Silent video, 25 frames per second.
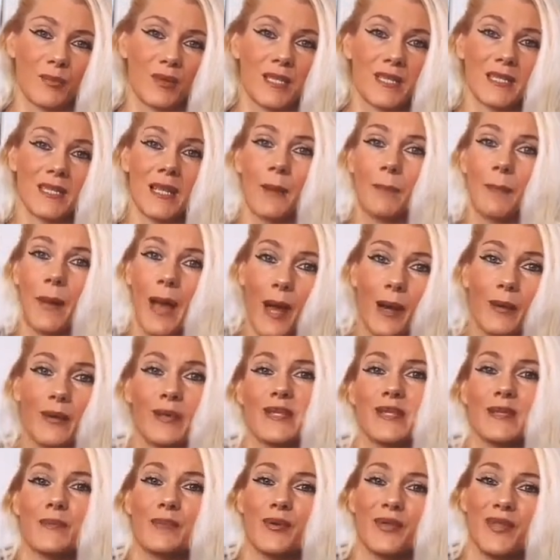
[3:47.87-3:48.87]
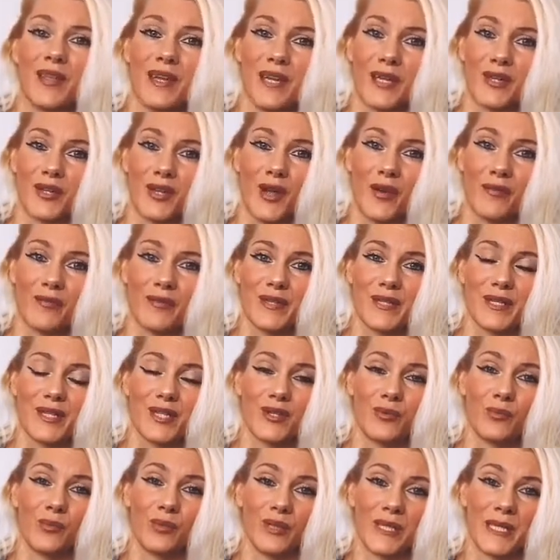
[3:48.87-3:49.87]
and it's that parasympathetic nervous
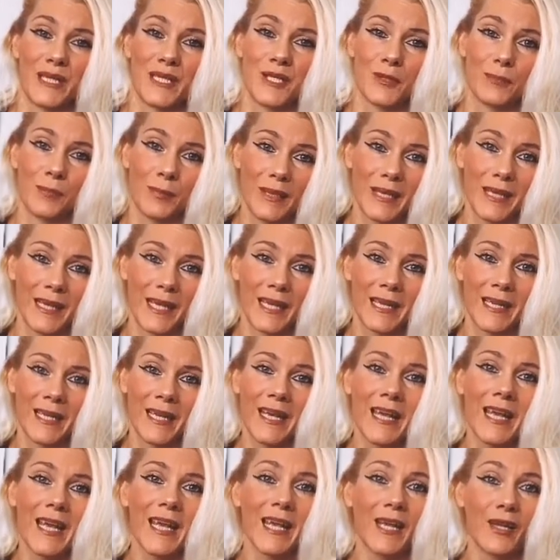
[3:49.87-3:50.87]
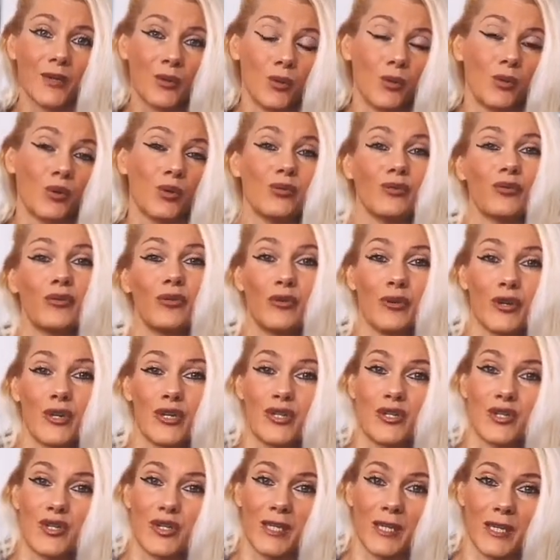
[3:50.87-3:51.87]
system we need to be in order for
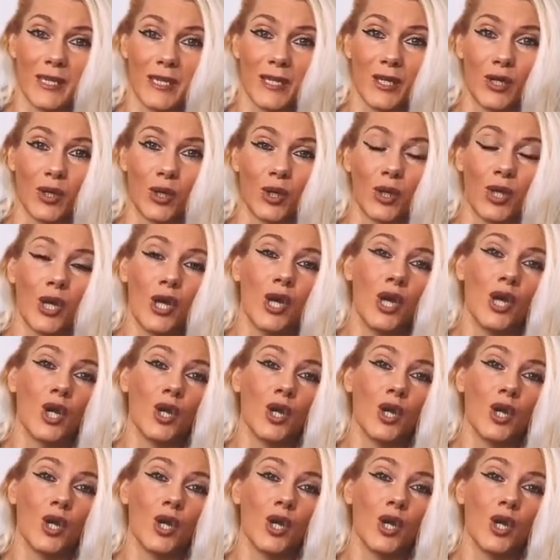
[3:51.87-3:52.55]
us to heal,